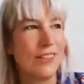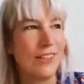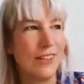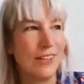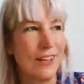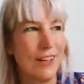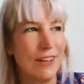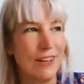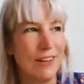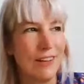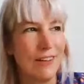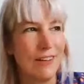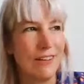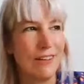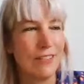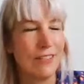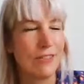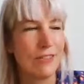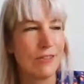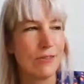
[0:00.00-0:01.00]
is
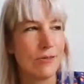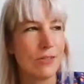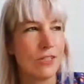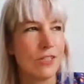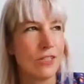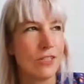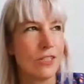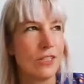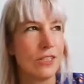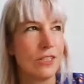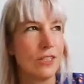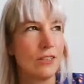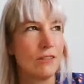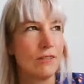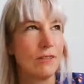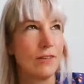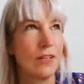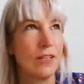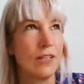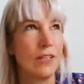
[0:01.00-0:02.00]
your
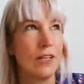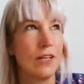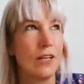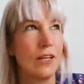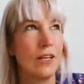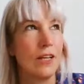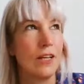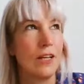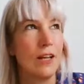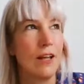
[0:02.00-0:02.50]
intuition, right?